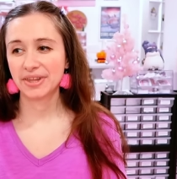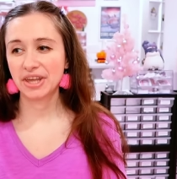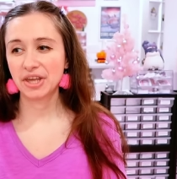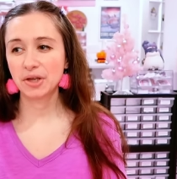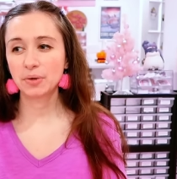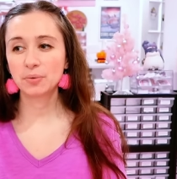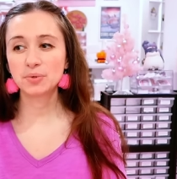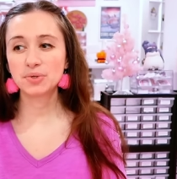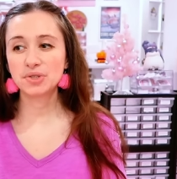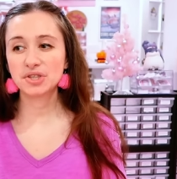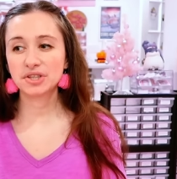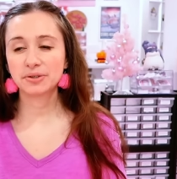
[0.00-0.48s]

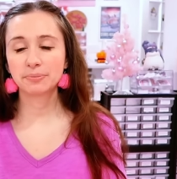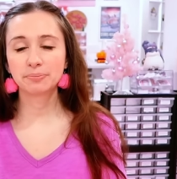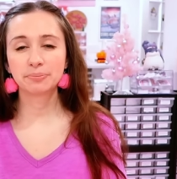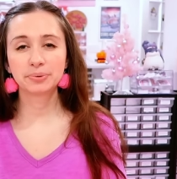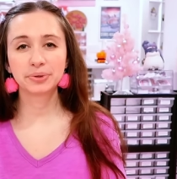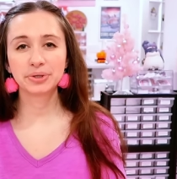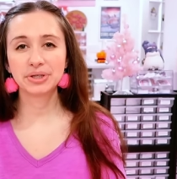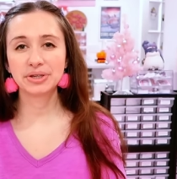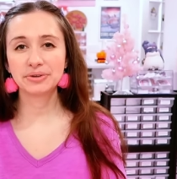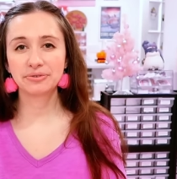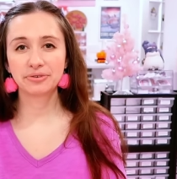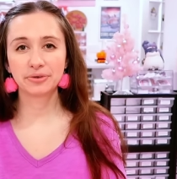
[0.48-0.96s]
it was a
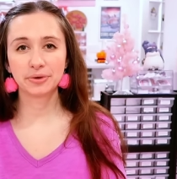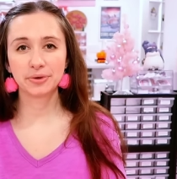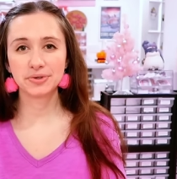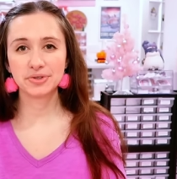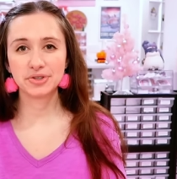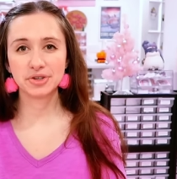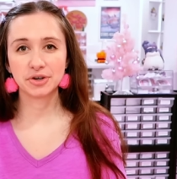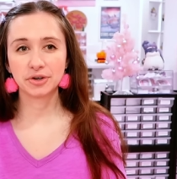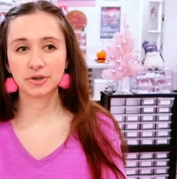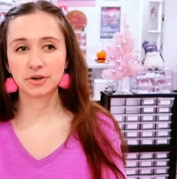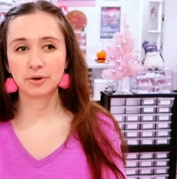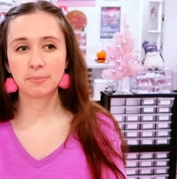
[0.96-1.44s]
complete full
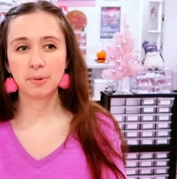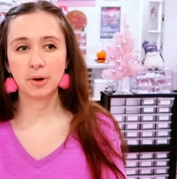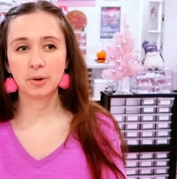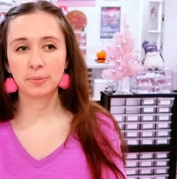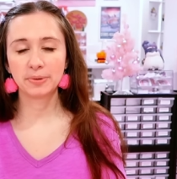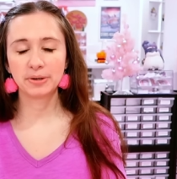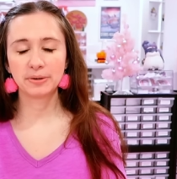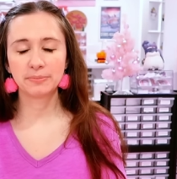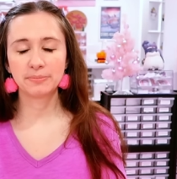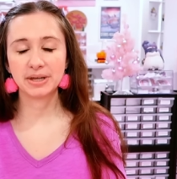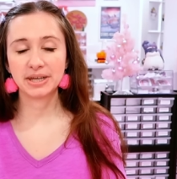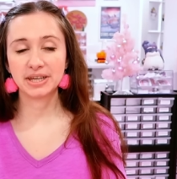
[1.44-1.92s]
circle
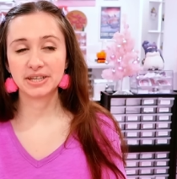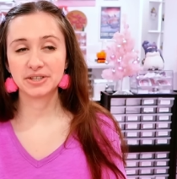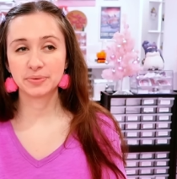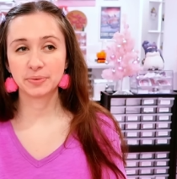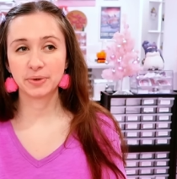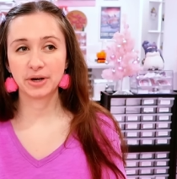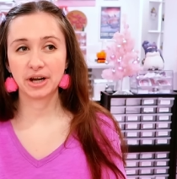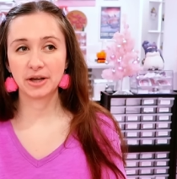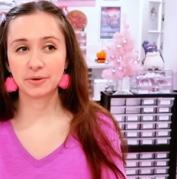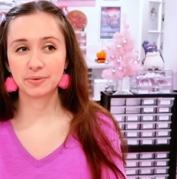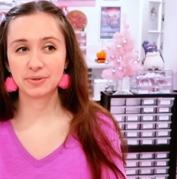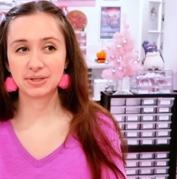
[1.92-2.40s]
moment because
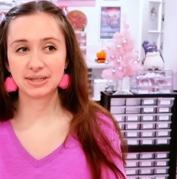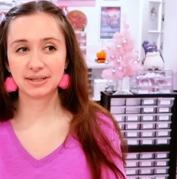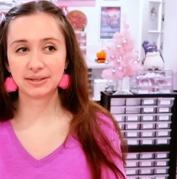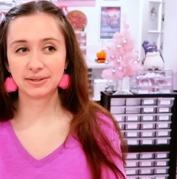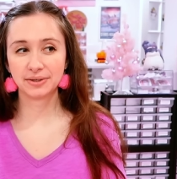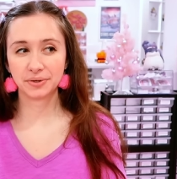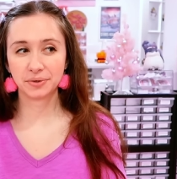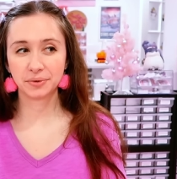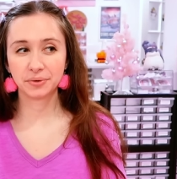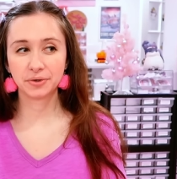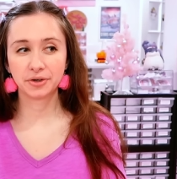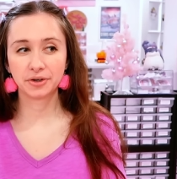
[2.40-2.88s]
when I was a
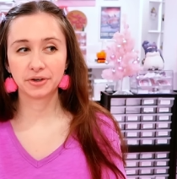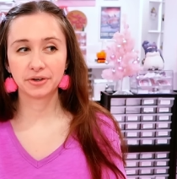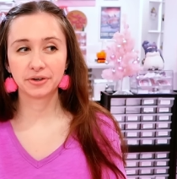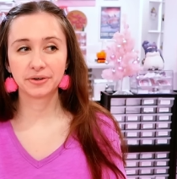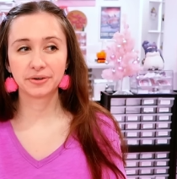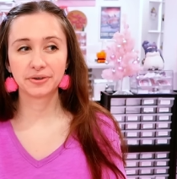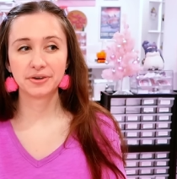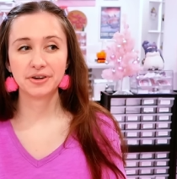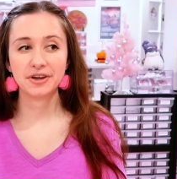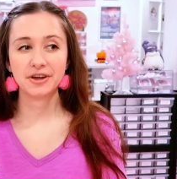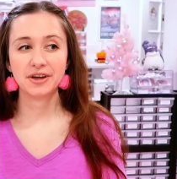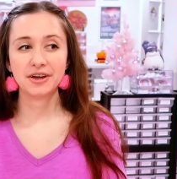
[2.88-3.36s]
little
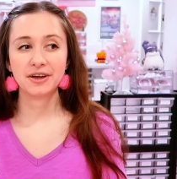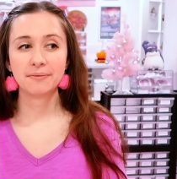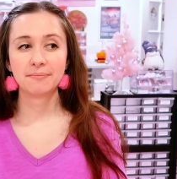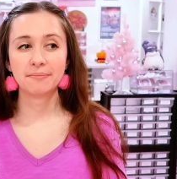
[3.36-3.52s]
girl,